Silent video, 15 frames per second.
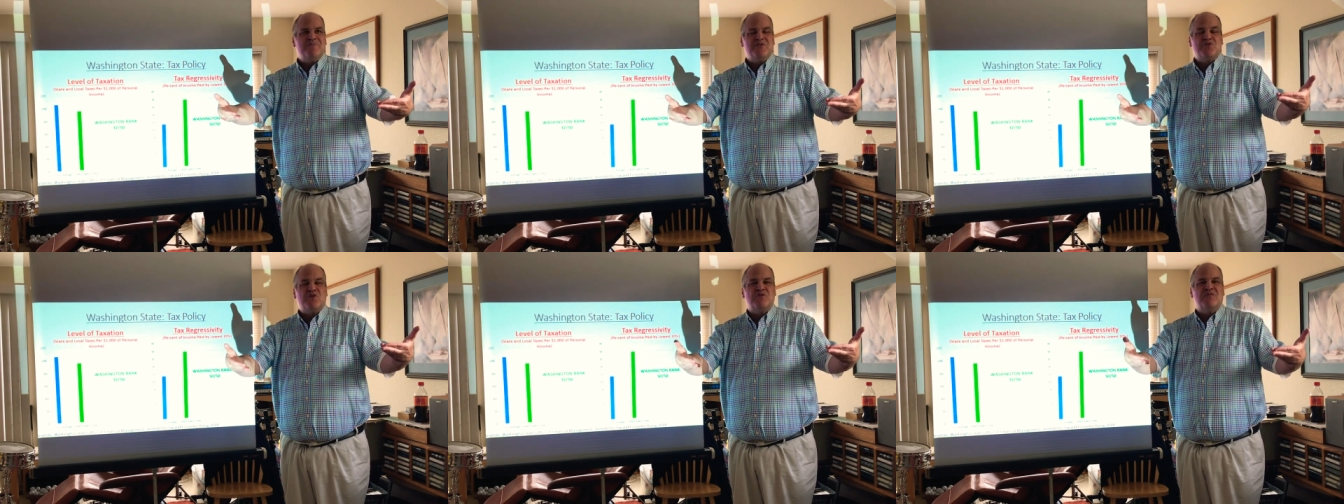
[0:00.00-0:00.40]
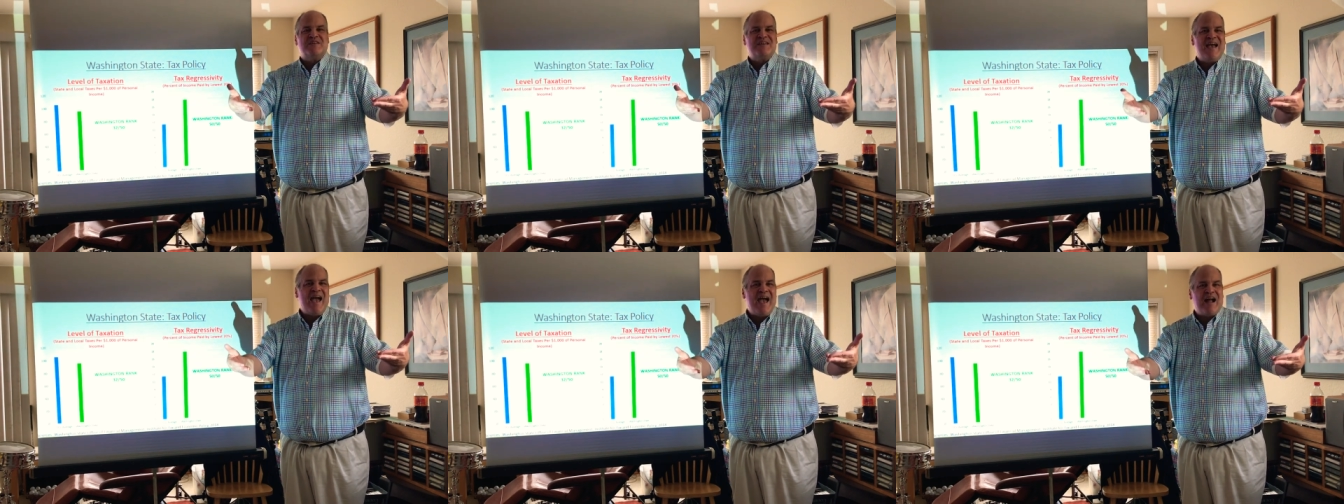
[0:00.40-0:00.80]
sort of
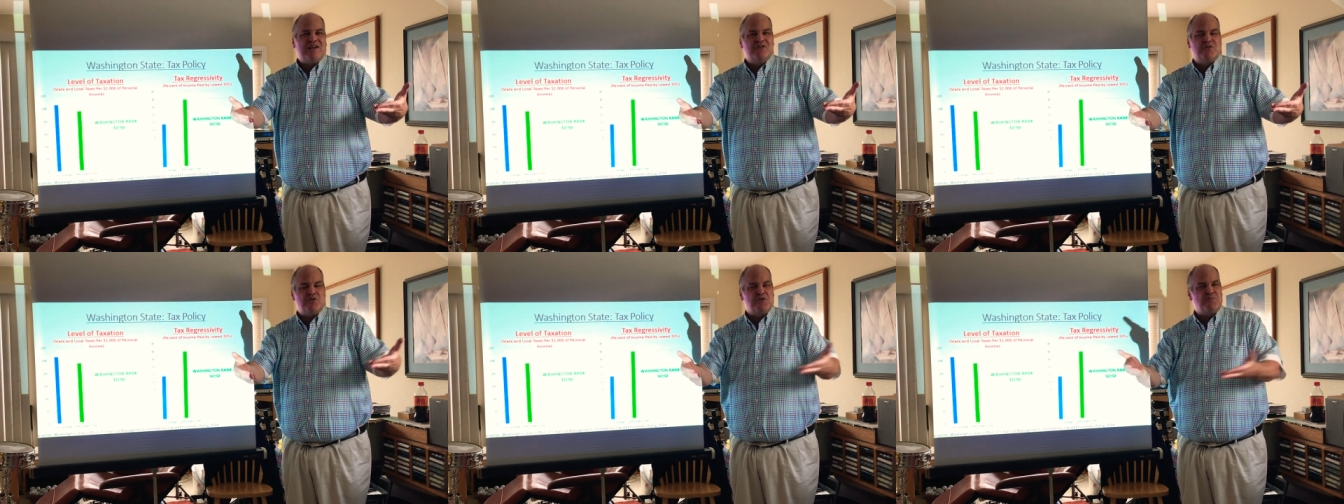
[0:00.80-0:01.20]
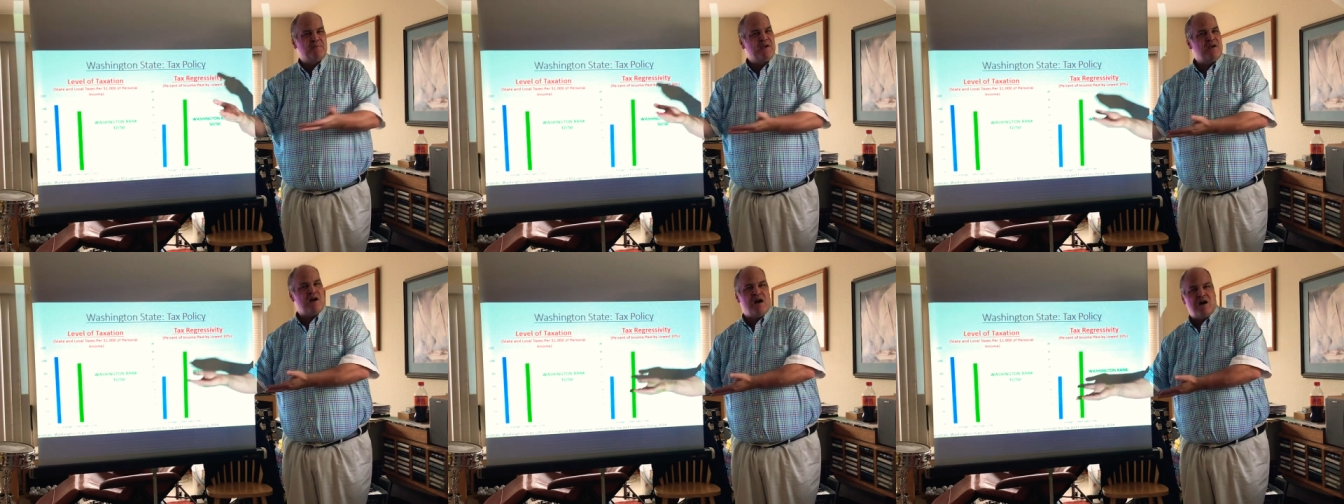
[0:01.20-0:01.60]
attack, so to
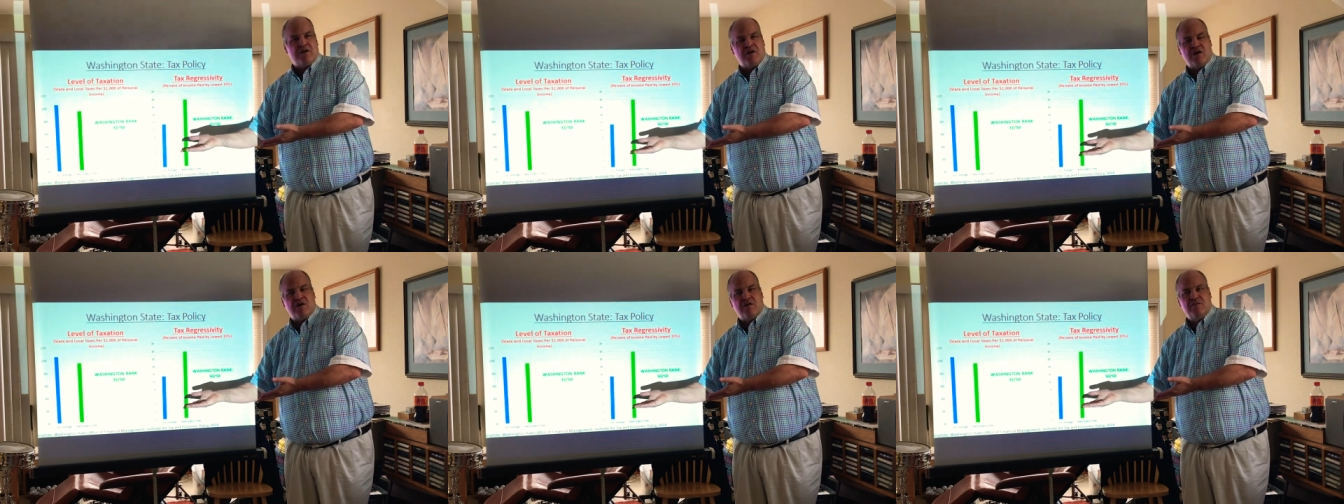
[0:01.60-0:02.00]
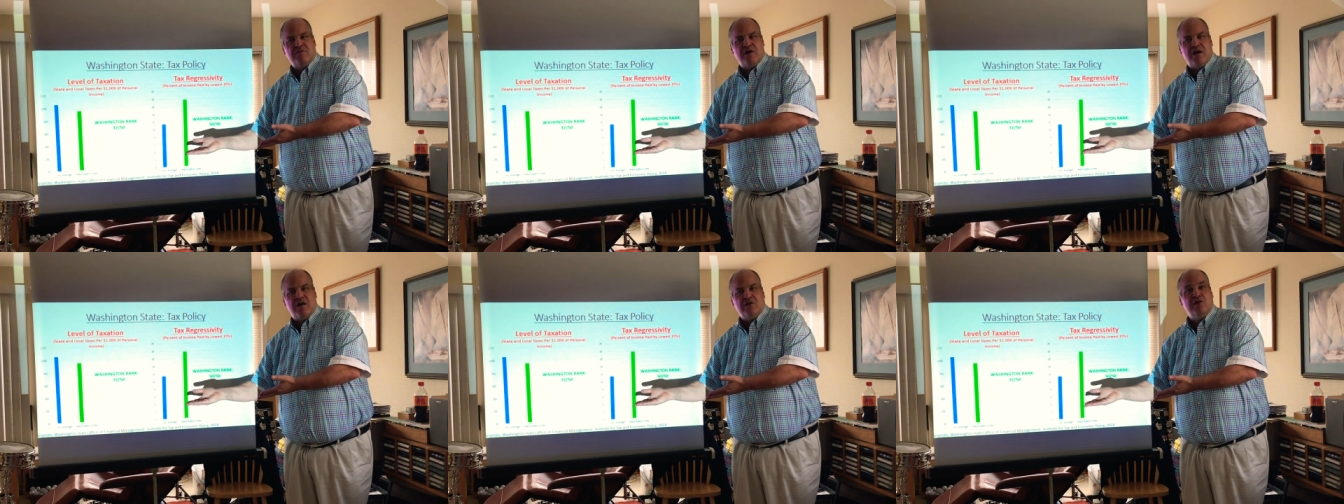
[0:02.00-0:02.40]
speak, on our
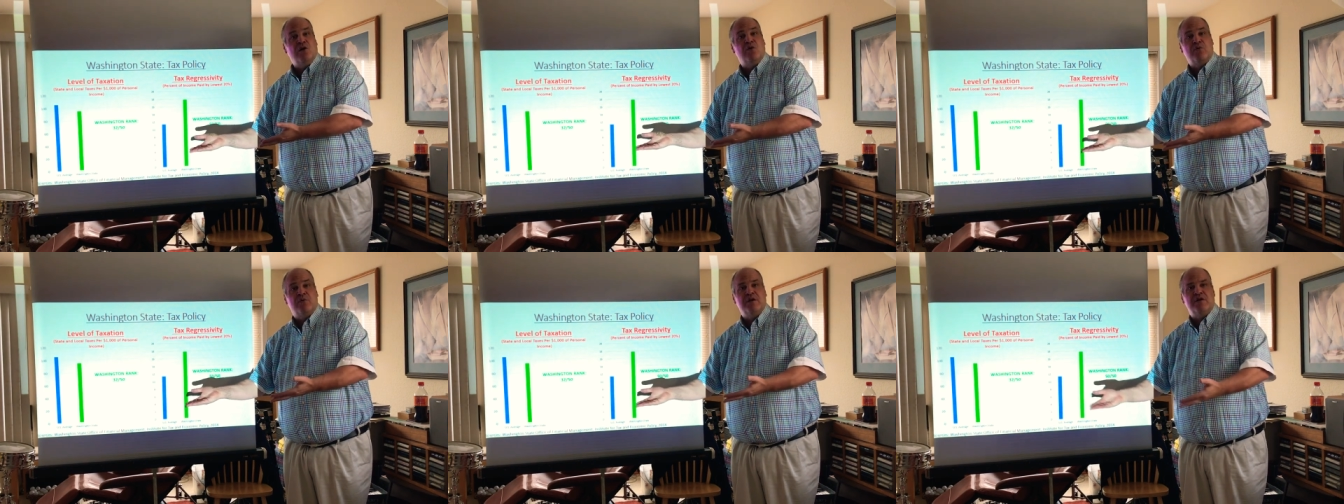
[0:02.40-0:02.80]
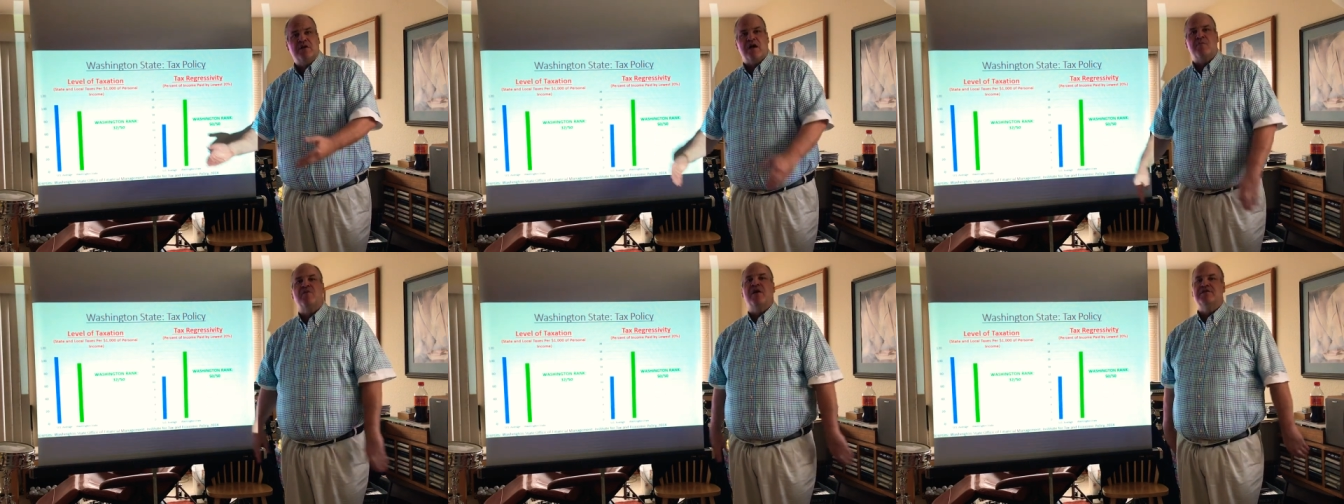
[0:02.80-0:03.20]
lower
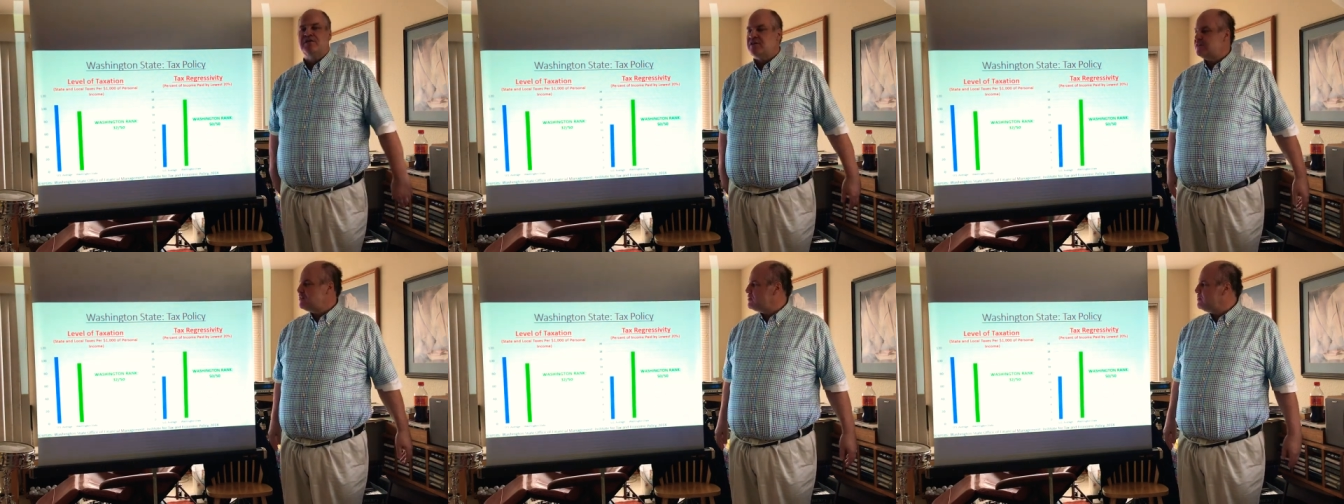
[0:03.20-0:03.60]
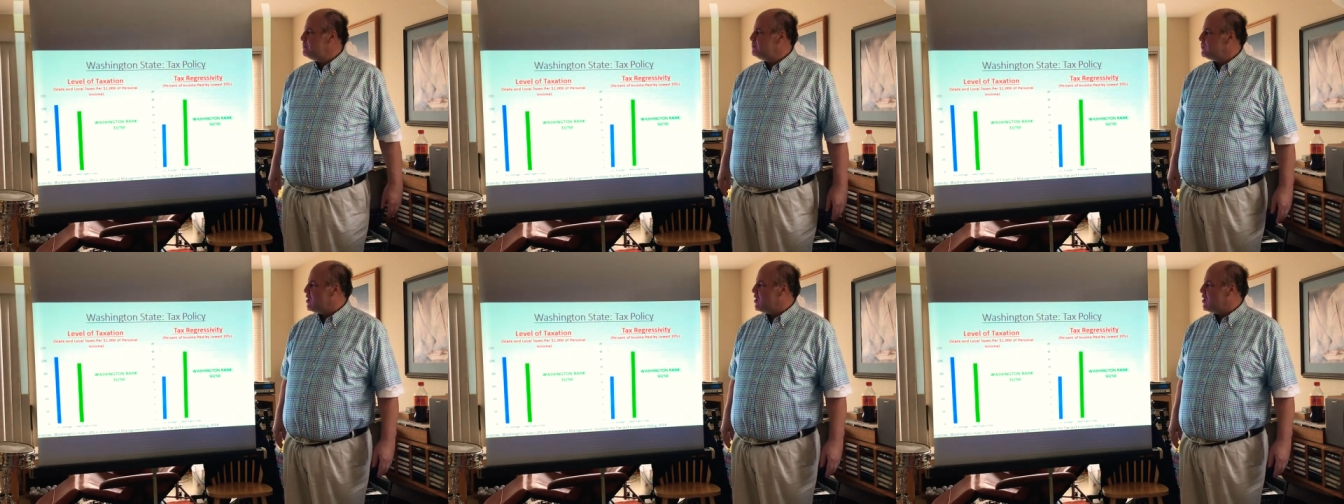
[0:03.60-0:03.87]
income residents.